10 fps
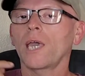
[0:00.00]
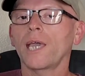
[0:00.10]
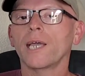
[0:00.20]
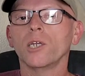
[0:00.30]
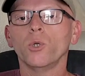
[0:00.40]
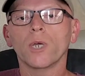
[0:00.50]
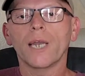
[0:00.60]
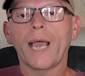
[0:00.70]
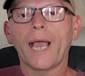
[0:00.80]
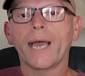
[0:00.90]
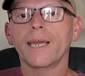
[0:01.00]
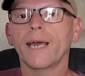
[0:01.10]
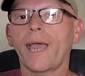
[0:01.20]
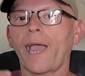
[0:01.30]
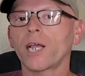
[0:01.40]
and you can add
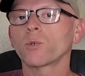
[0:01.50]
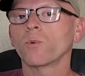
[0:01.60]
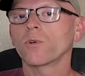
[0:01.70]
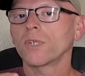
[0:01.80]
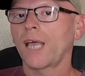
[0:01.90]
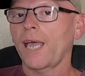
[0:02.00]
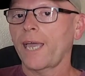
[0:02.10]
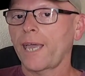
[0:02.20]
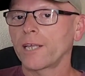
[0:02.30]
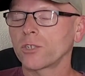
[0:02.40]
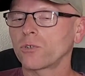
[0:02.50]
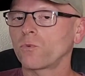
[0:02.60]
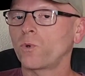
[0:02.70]
actual tags